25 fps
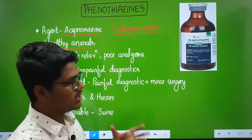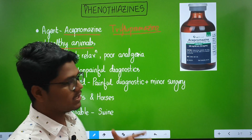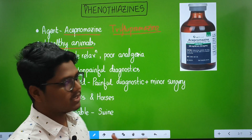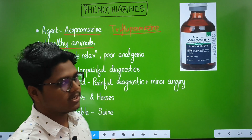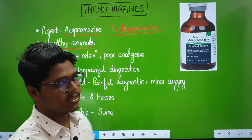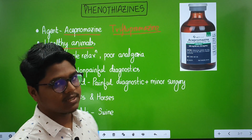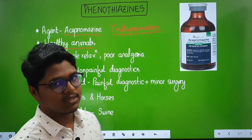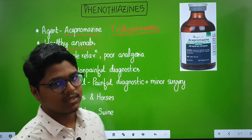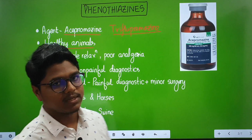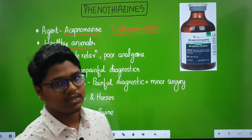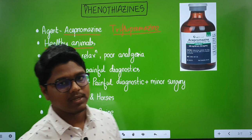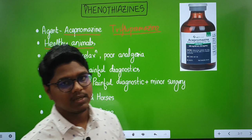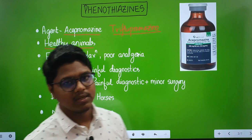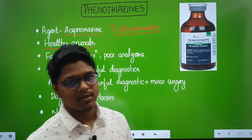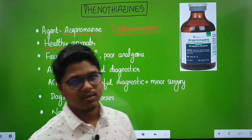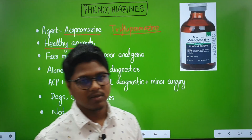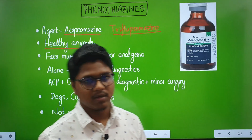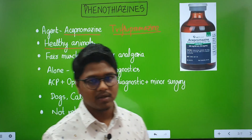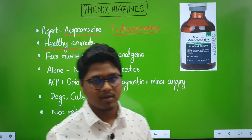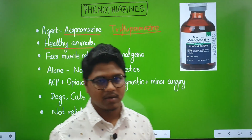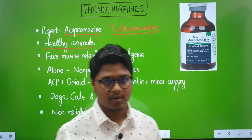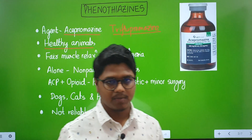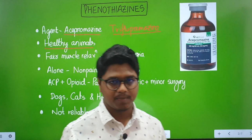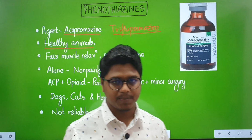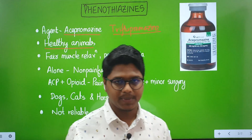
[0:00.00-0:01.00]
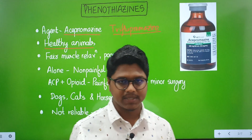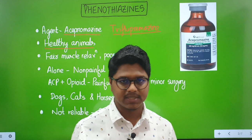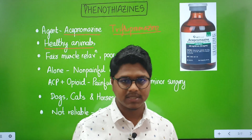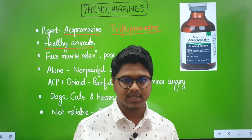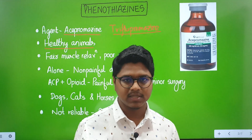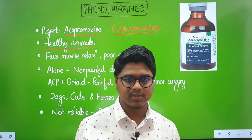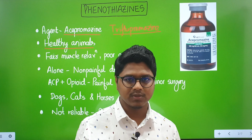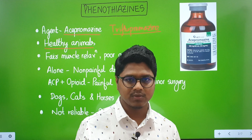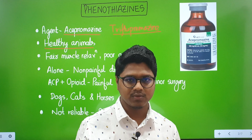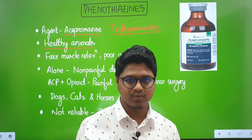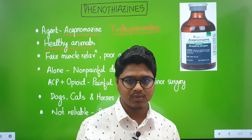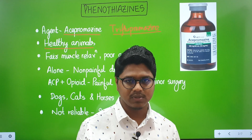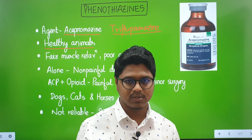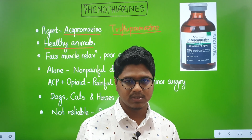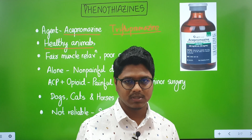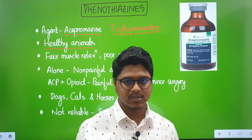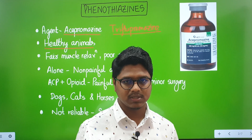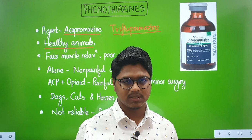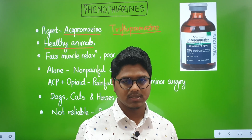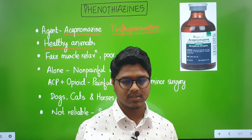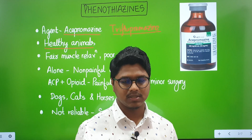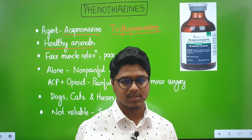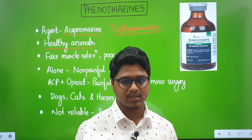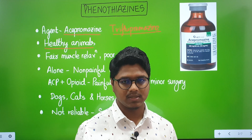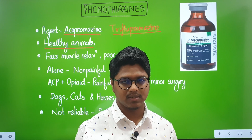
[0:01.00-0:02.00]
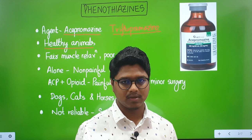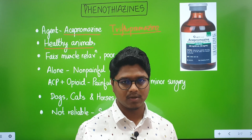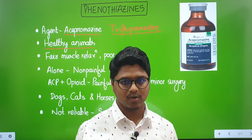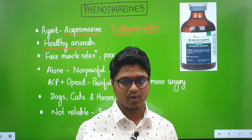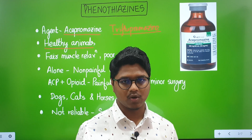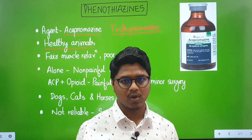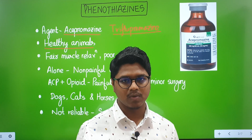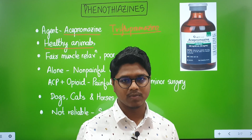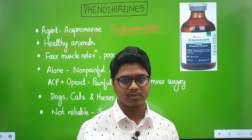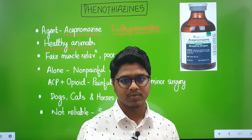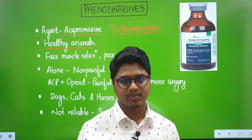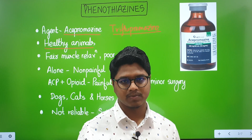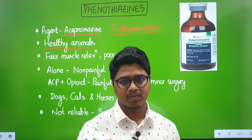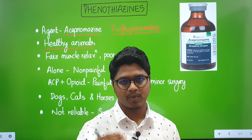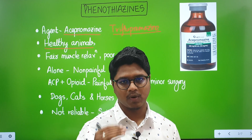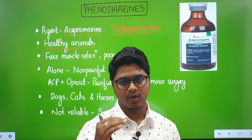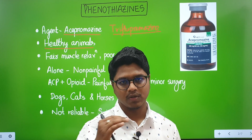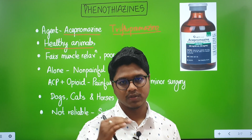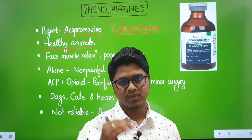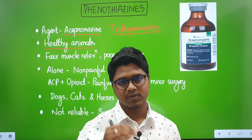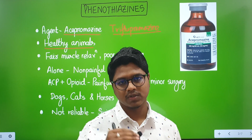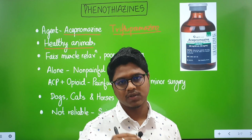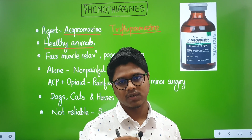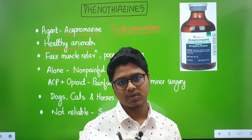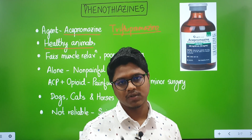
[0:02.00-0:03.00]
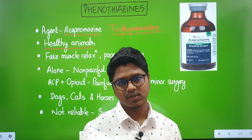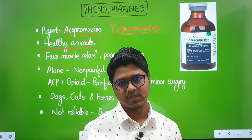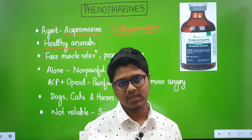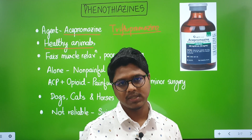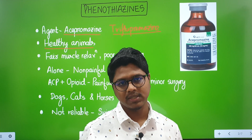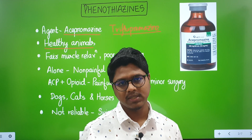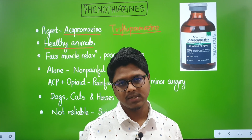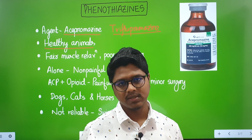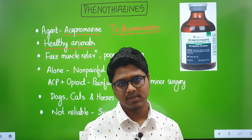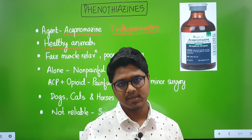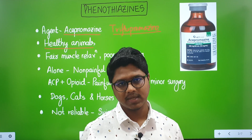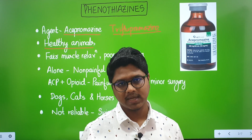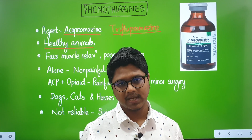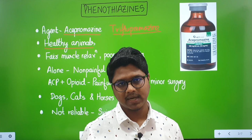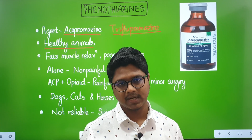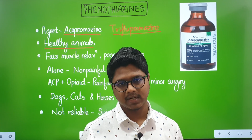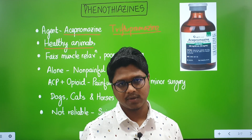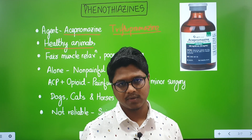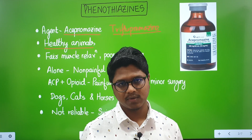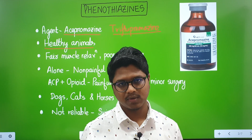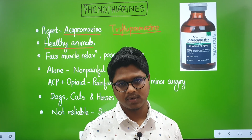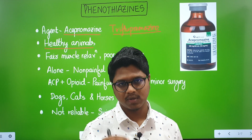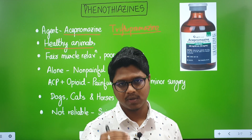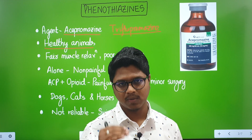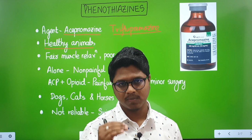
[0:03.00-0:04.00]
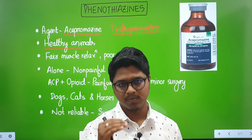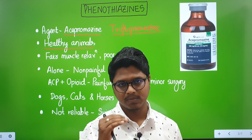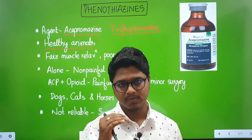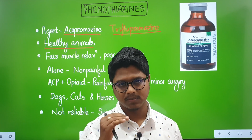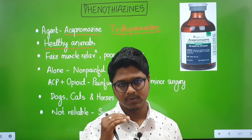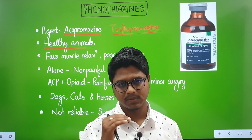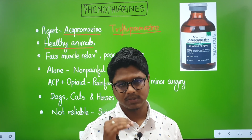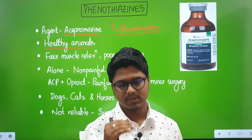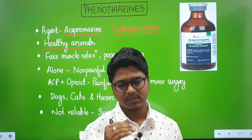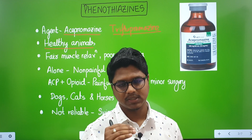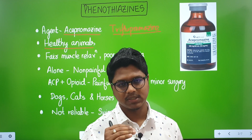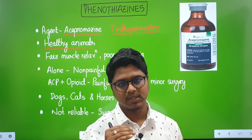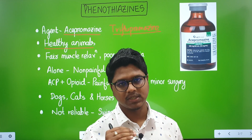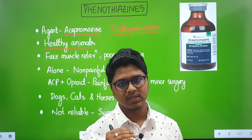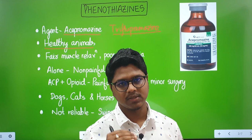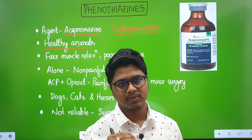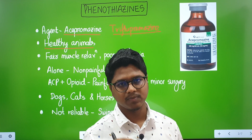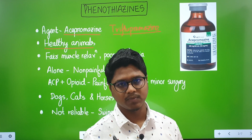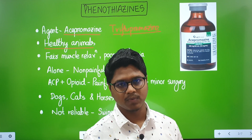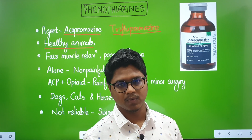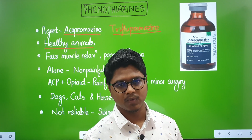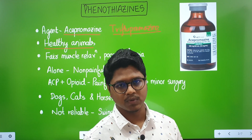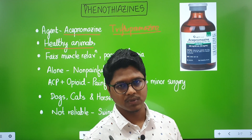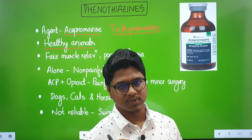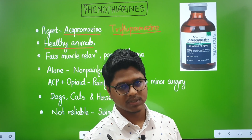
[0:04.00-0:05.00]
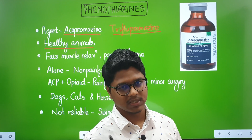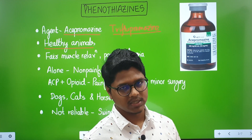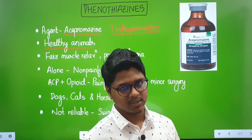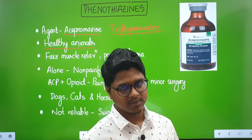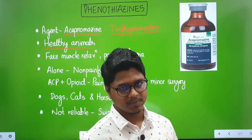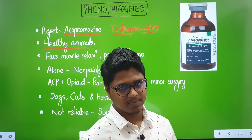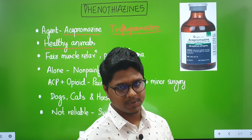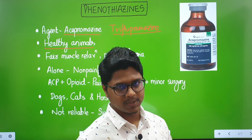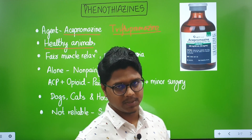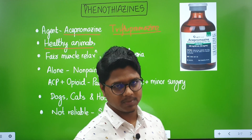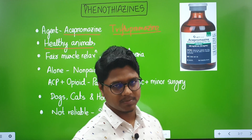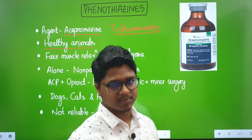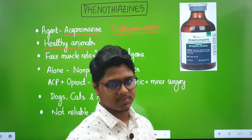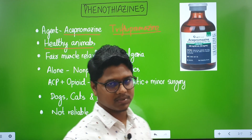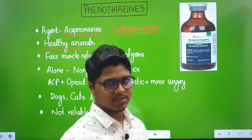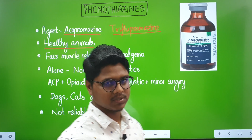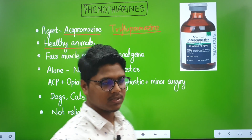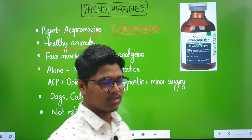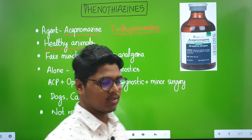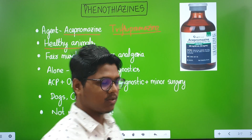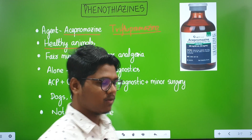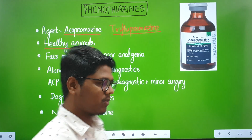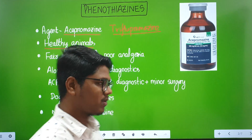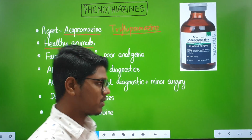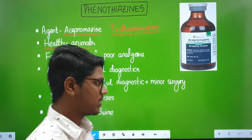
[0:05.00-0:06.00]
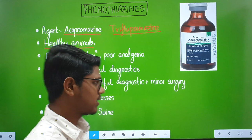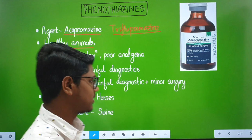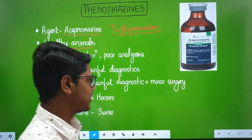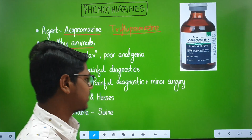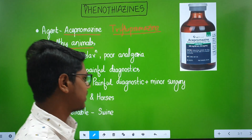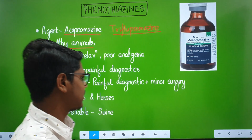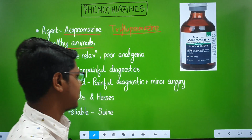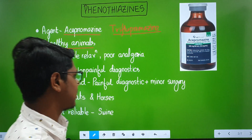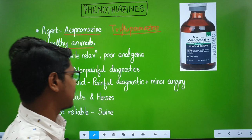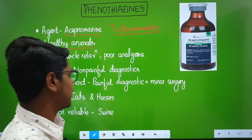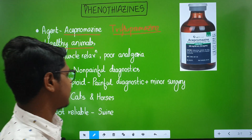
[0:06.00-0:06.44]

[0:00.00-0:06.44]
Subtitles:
in patients which falls under the category of 3rd, 4th, and 5th. Okay, they